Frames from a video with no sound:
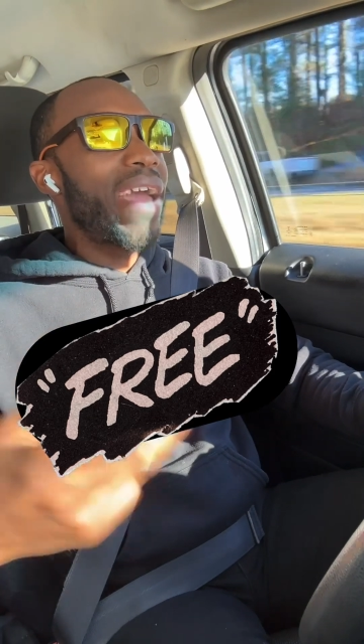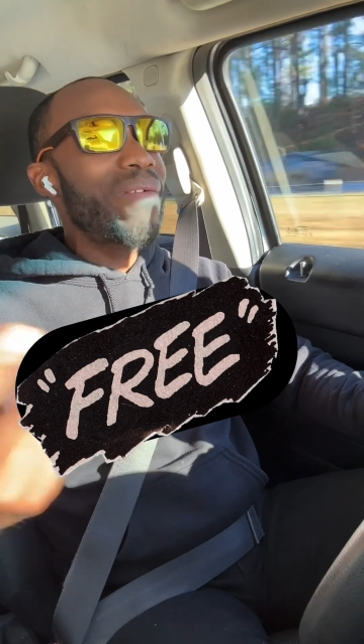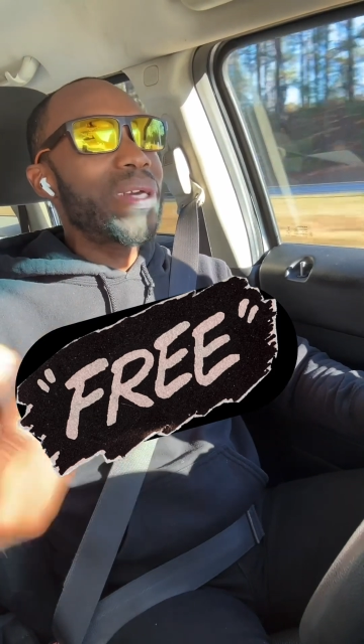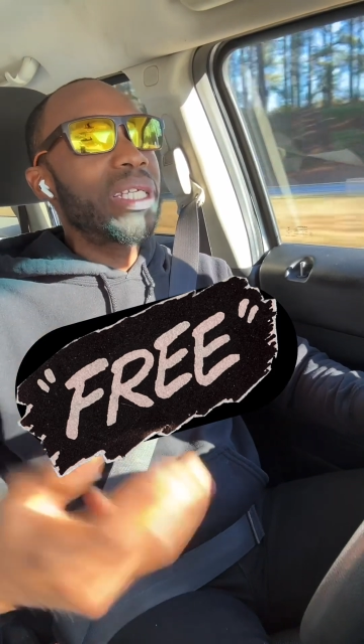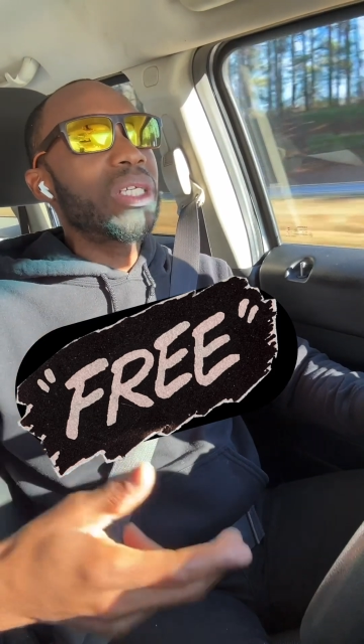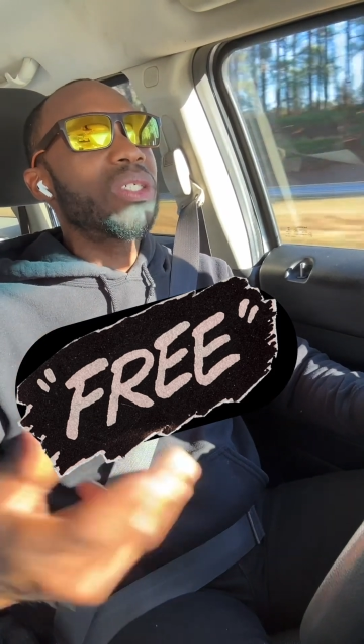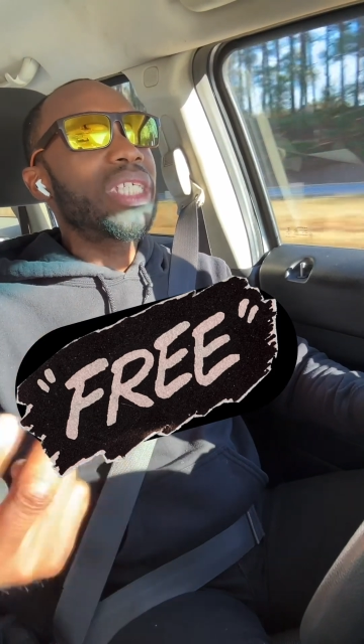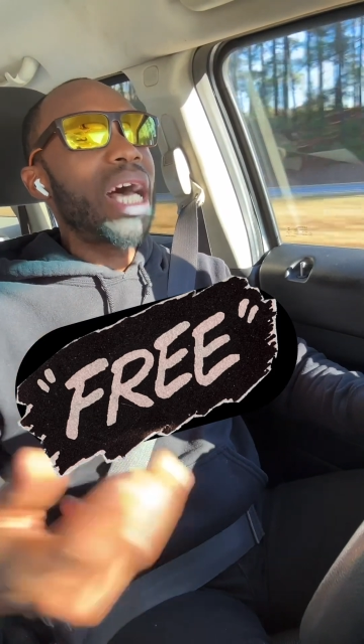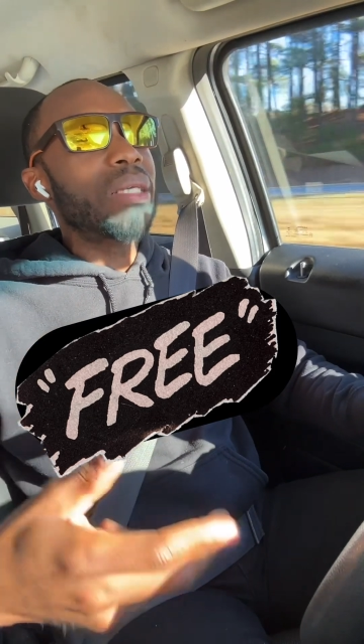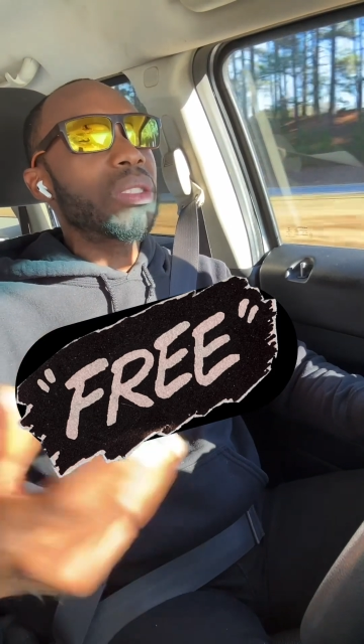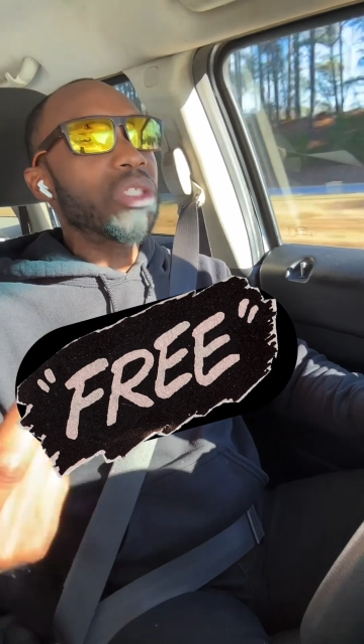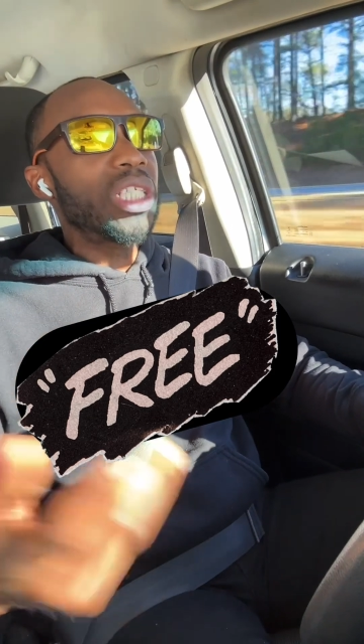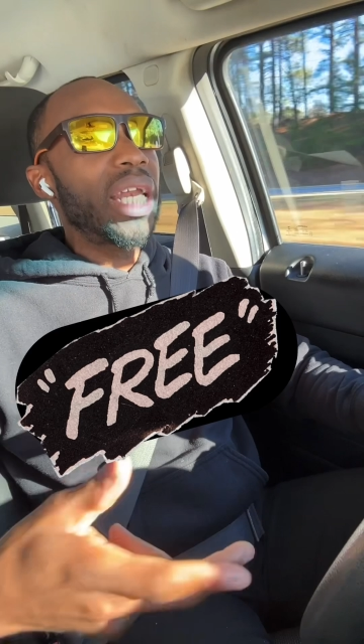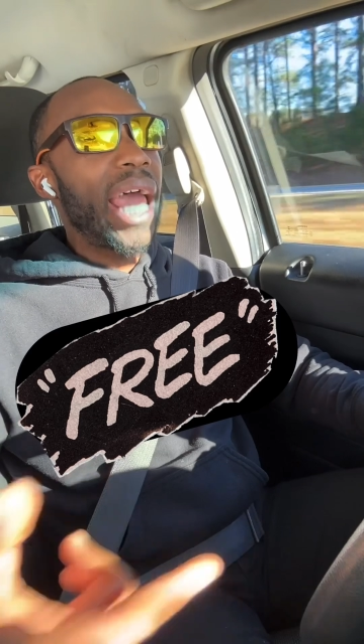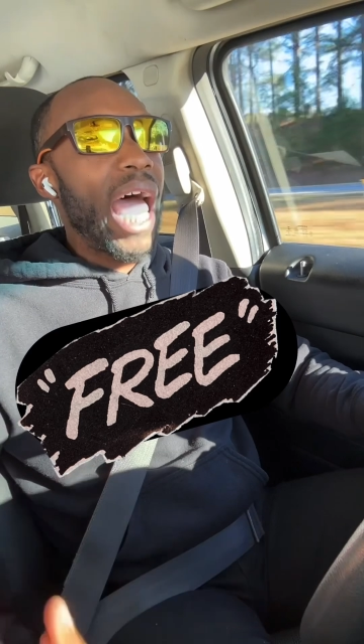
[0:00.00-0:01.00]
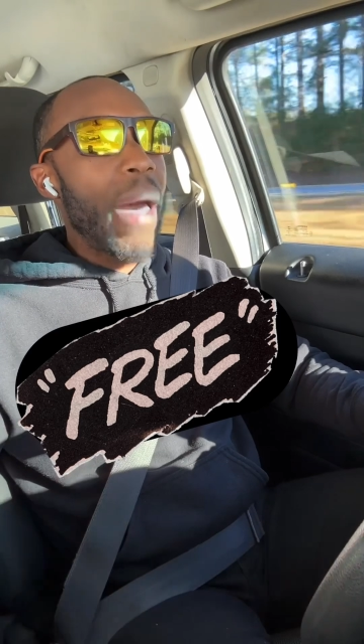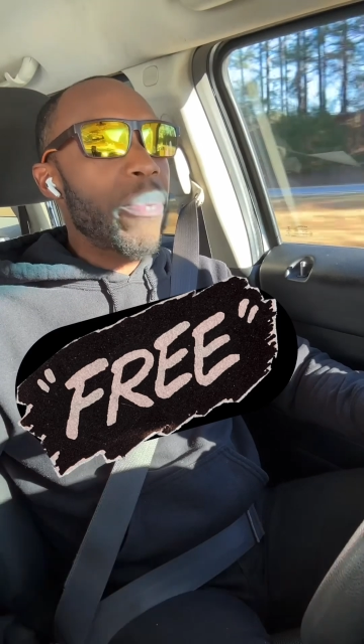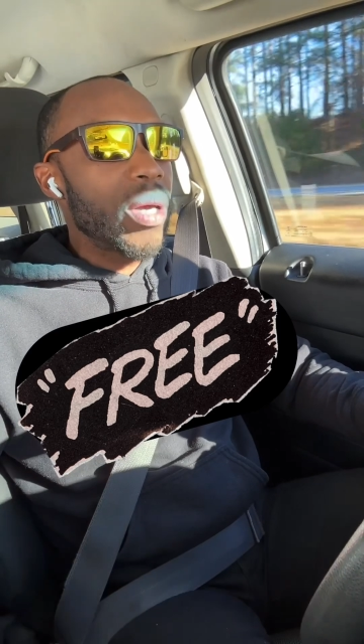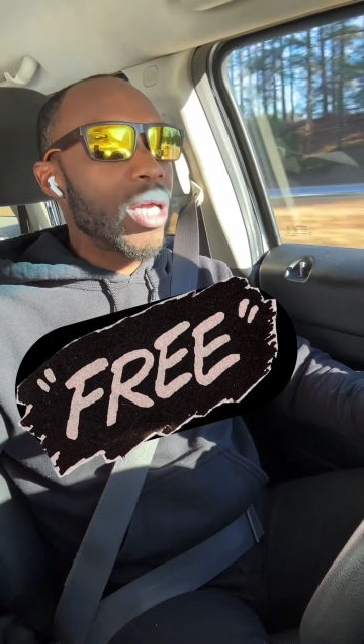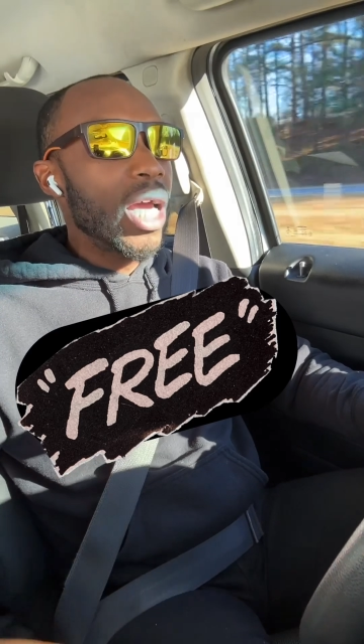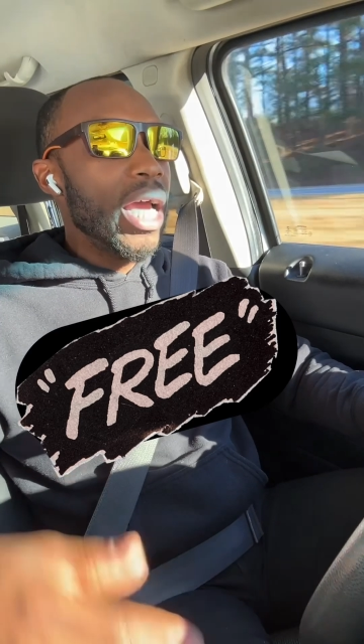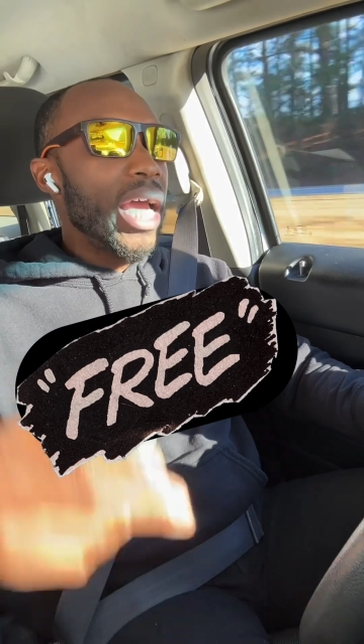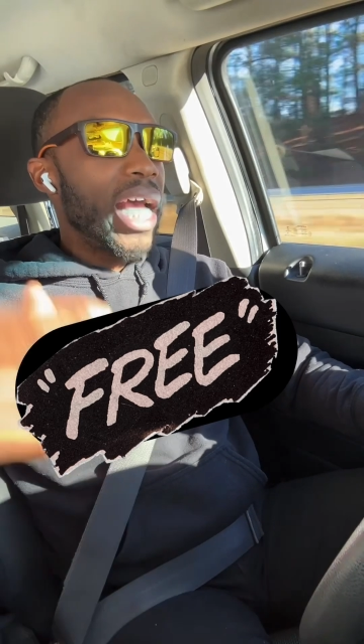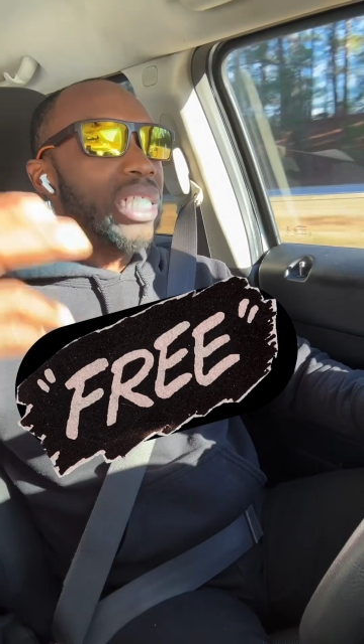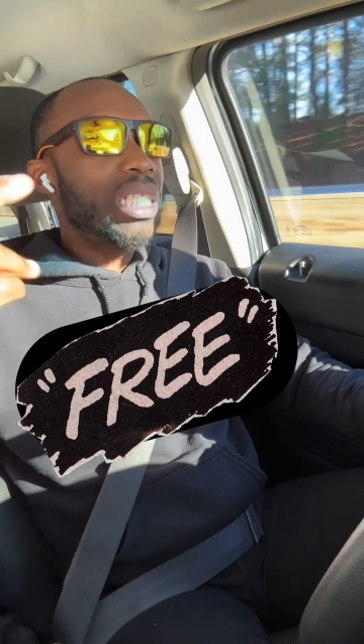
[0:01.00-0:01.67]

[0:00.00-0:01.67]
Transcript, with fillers: Every single time some shit happen and